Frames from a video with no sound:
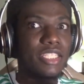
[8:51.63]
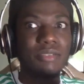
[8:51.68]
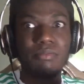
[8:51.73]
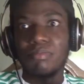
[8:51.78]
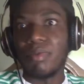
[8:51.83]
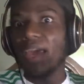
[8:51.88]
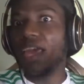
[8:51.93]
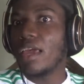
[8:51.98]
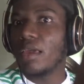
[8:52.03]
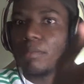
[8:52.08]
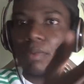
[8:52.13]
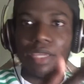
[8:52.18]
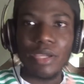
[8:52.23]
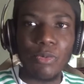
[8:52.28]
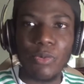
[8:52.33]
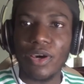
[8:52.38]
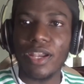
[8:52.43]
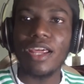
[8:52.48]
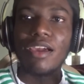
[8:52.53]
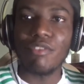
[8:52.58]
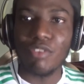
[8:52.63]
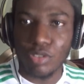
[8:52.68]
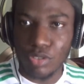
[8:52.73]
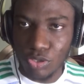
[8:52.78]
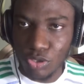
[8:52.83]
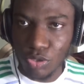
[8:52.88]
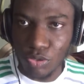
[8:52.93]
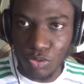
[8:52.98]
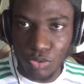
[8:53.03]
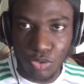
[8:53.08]
DaBaby, whatever,
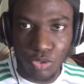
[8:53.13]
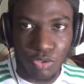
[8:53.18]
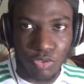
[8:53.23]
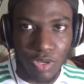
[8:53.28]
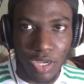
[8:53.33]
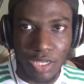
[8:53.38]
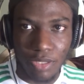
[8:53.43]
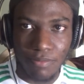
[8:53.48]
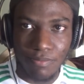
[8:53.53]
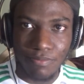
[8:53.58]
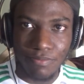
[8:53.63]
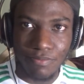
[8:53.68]
and so on, so right.